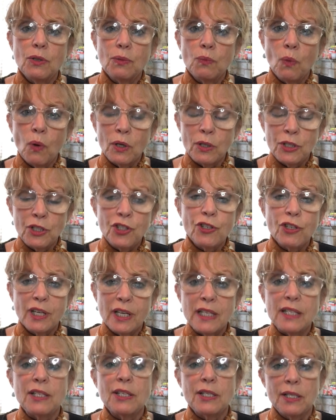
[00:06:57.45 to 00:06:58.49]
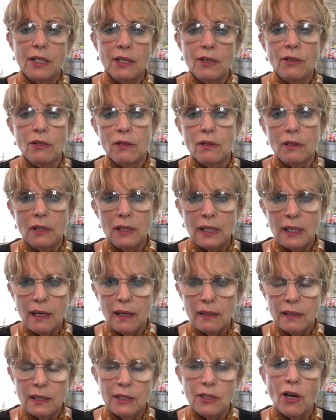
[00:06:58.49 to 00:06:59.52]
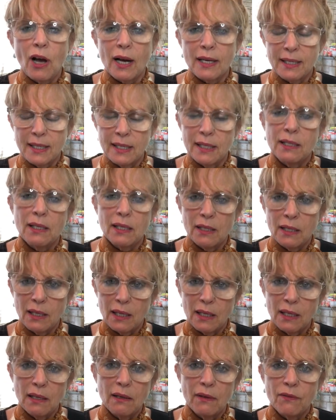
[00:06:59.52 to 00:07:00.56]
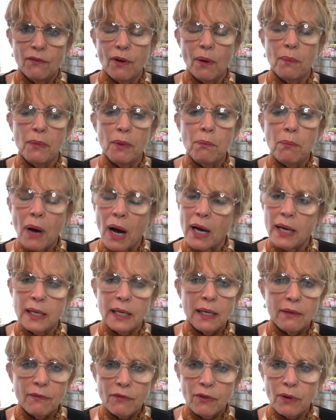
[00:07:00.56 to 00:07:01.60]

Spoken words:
one should consider toxicity from the body and